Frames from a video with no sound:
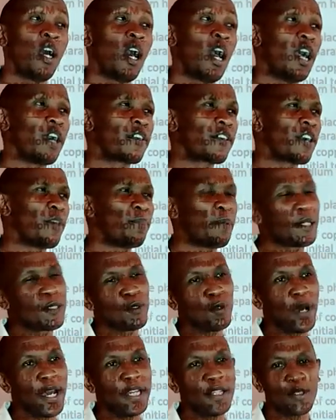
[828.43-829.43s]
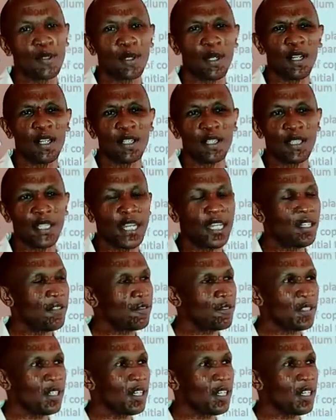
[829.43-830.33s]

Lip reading: copper 2 hydroxide, of